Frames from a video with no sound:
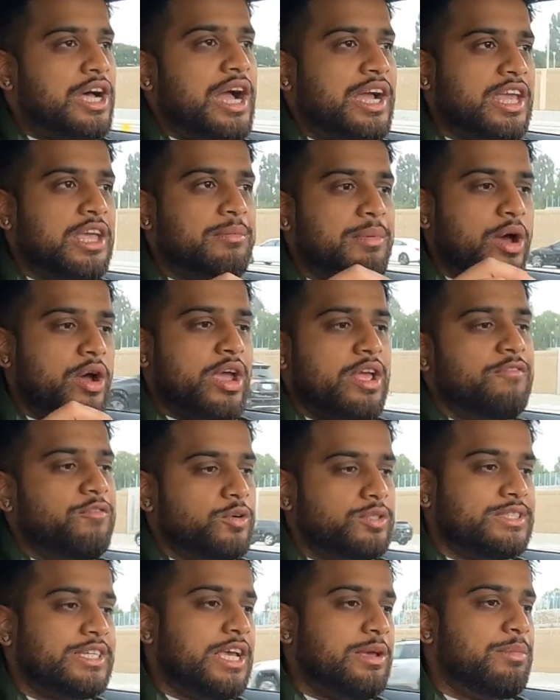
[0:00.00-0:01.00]
talking about
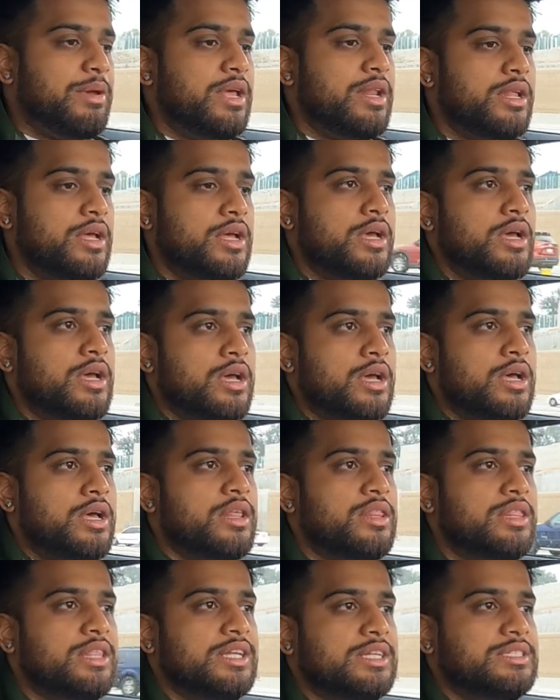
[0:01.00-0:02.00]

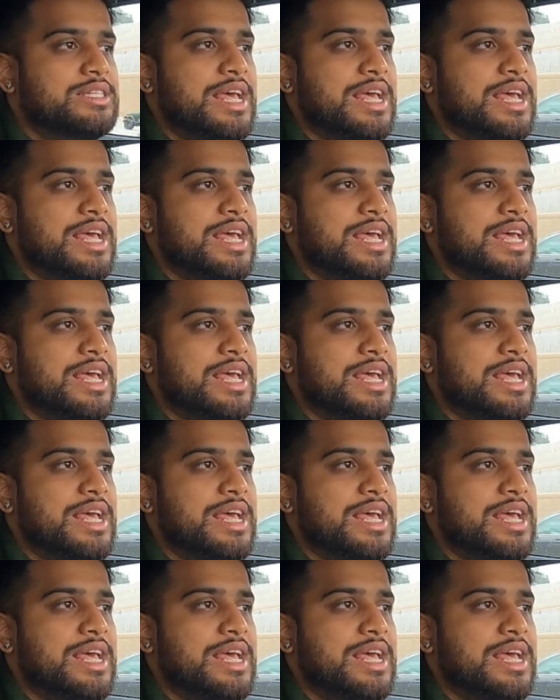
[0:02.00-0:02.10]
infotainment, the